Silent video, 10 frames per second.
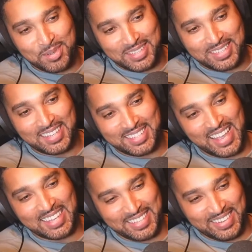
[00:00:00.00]
does
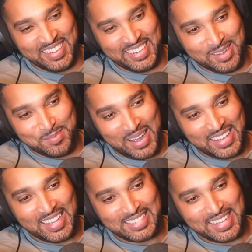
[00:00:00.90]
gas a lot in it, but
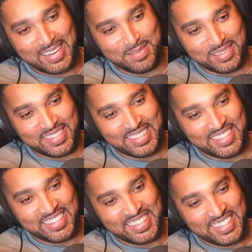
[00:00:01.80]
he has delivered. And